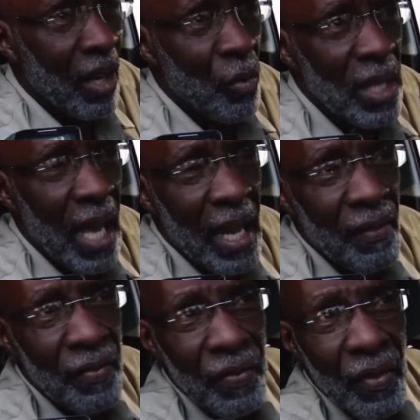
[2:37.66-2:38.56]
We
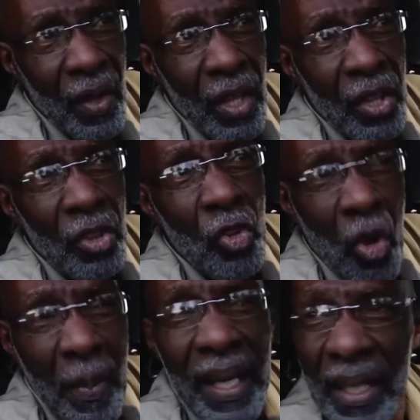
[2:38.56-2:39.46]
have
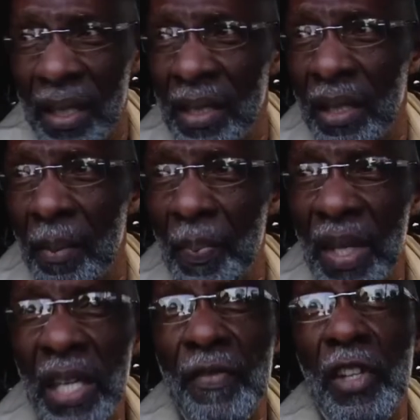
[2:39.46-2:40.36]
no mechanism,
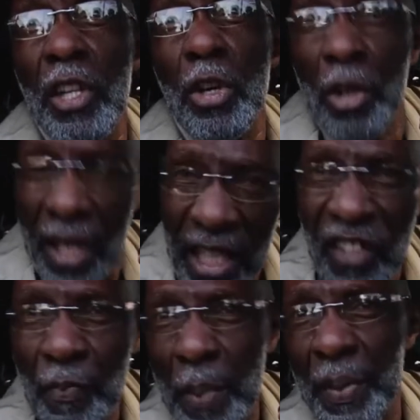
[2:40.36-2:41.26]
even locally,
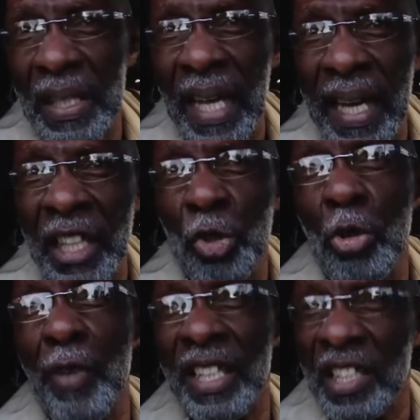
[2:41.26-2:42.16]
if people die and they
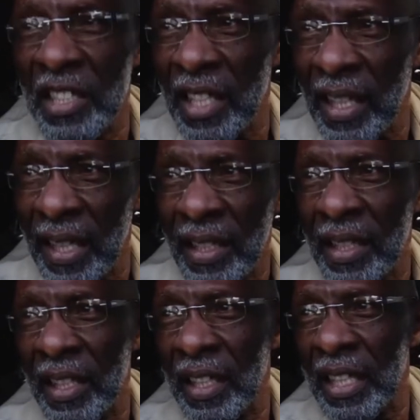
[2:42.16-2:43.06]
don't register their death to
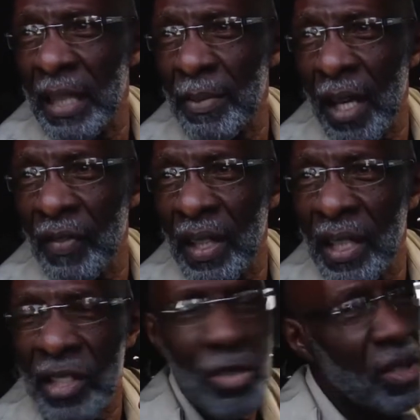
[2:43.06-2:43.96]
take the names off the
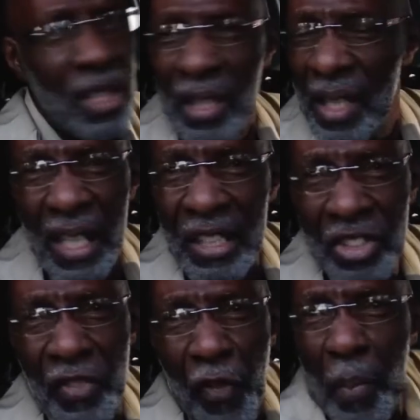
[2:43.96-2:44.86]
list.
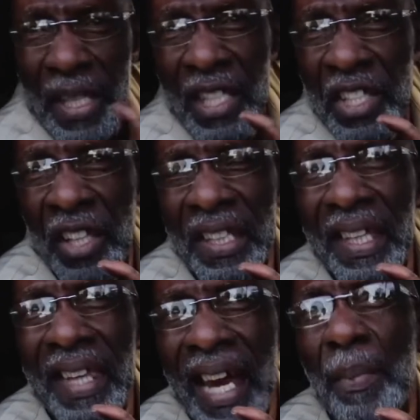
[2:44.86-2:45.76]
So for me, there's nothing
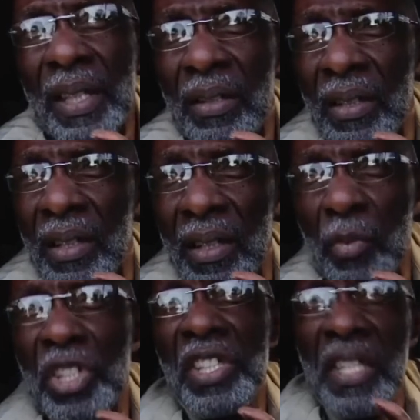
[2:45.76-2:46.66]
alarming.
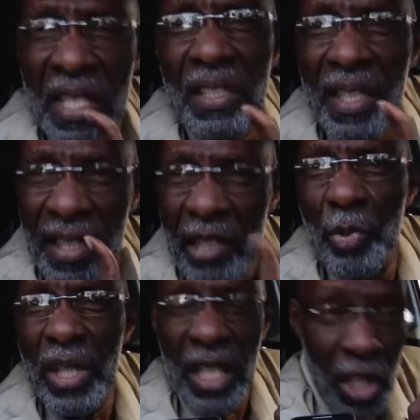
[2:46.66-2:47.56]
We just need to deal
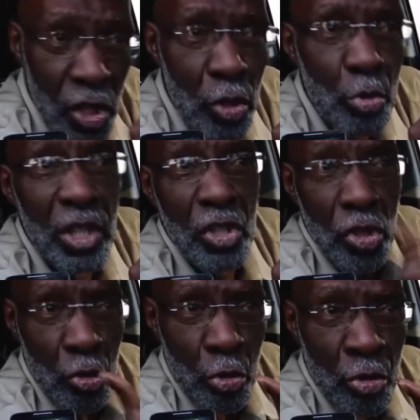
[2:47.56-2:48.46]
with the issue to
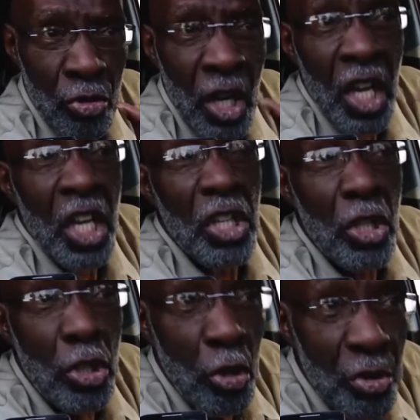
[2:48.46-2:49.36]
ensure you
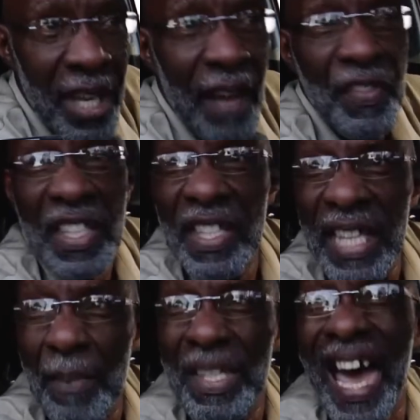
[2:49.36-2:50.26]
don't have these
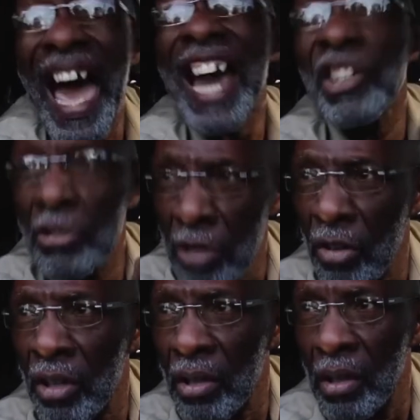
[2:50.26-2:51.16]
names hanging
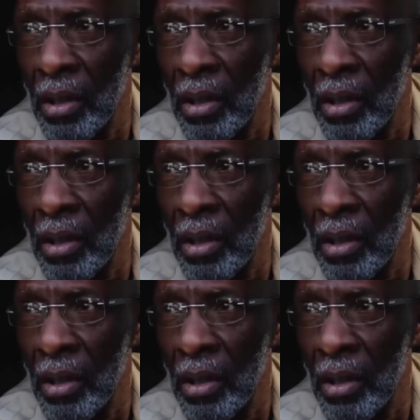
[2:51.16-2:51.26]
around